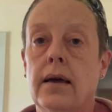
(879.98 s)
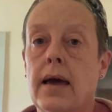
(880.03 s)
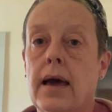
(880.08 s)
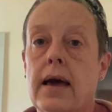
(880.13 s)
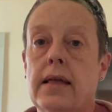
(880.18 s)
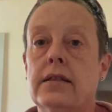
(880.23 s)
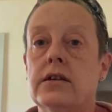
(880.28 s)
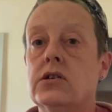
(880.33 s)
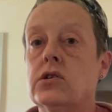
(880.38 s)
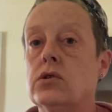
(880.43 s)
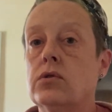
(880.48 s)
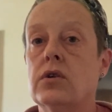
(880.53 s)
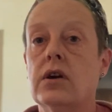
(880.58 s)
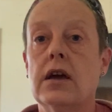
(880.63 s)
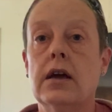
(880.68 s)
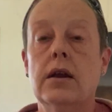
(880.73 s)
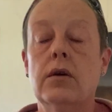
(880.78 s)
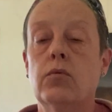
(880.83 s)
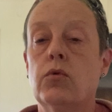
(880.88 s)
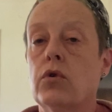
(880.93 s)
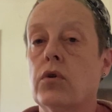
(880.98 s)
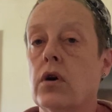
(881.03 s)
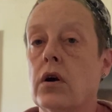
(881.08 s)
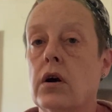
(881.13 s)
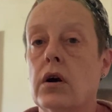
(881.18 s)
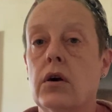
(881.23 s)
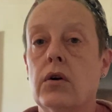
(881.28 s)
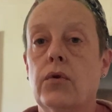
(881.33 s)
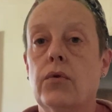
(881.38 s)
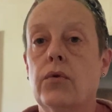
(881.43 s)
And the zucchini will
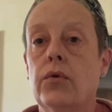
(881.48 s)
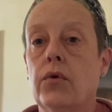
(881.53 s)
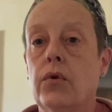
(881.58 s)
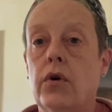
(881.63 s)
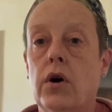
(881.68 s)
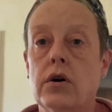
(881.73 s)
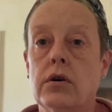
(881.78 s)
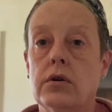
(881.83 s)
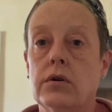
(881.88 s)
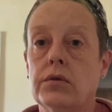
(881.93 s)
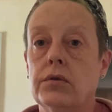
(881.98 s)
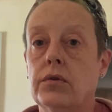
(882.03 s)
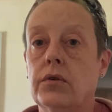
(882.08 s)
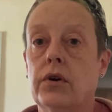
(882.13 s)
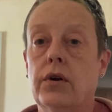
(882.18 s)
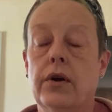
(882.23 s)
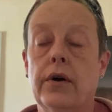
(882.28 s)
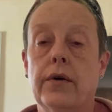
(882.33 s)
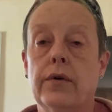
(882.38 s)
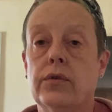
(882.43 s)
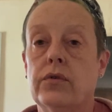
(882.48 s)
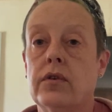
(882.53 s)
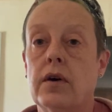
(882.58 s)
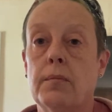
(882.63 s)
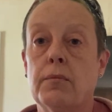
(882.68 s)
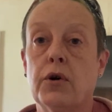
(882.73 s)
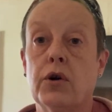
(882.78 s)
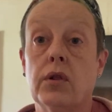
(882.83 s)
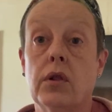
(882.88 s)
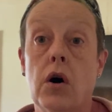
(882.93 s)
grow all,
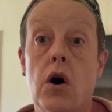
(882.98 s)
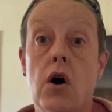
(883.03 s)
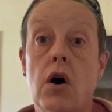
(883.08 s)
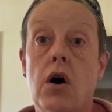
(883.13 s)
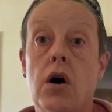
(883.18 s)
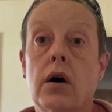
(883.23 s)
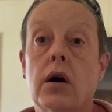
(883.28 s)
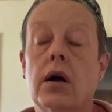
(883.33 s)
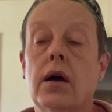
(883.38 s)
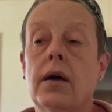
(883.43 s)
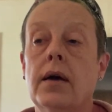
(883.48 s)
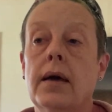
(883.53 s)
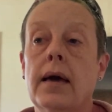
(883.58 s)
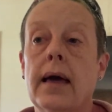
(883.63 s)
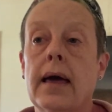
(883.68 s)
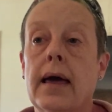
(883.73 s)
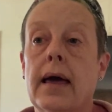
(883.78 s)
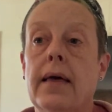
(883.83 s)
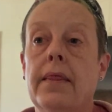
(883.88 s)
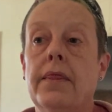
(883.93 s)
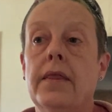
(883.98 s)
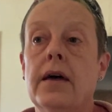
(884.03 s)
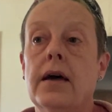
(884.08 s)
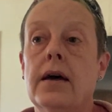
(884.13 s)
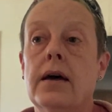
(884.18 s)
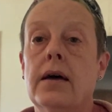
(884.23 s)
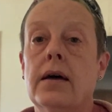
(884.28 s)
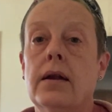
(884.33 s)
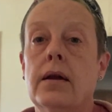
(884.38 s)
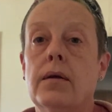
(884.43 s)
summer long. And
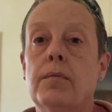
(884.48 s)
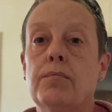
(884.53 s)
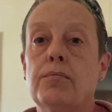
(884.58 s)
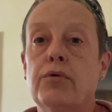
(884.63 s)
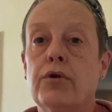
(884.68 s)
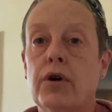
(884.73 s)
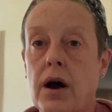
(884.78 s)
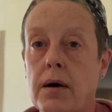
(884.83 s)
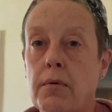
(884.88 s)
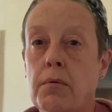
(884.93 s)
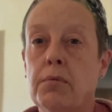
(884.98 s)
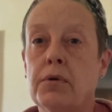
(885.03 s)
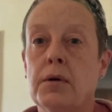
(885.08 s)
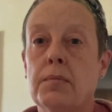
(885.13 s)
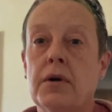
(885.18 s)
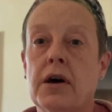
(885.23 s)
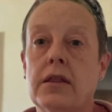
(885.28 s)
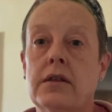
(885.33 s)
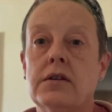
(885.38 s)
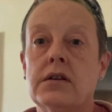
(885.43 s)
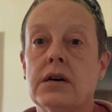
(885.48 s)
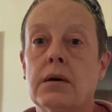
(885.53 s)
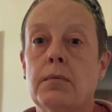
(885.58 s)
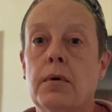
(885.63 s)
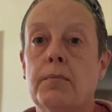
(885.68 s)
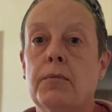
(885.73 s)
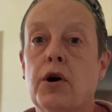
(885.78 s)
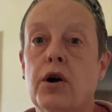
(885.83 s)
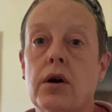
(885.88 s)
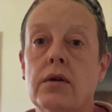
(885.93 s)
then probably by the time
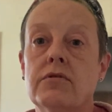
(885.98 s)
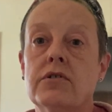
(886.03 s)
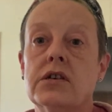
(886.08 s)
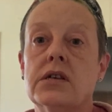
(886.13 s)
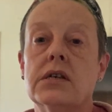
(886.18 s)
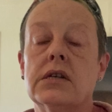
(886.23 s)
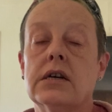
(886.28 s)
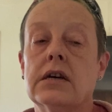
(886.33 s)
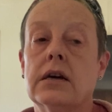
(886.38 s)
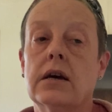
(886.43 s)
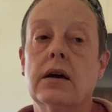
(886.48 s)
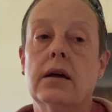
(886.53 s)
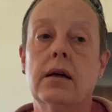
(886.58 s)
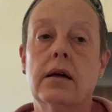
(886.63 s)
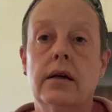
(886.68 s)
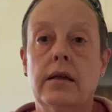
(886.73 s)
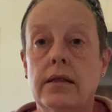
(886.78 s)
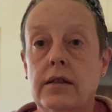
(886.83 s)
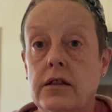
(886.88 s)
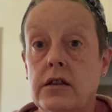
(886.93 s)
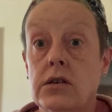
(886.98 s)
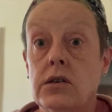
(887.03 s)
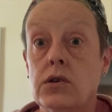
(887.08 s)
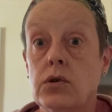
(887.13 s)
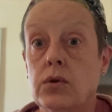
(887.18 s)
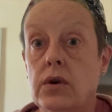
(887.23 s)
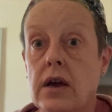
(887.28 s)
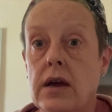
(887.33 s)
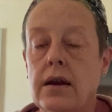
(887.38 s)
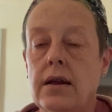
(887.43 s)
I'm harvesting the
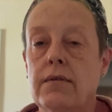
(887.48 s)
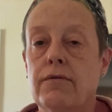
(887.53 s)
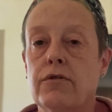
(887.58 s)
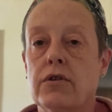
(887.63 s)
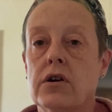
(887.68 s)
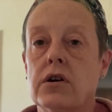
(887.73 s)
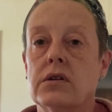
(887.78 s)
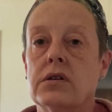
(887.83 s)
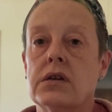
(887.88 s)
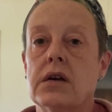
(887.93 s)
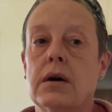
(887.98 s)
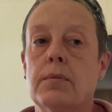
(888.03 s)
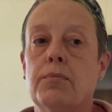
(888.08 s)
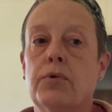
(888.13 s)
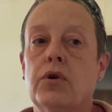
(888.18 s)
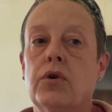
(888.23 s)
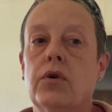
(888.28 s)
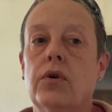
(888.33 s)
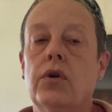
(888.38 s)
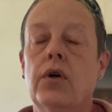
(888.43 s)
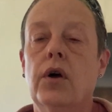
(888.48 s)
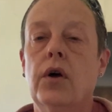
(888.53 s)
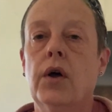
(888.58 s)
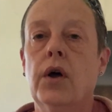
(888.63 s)
zucchini, for example,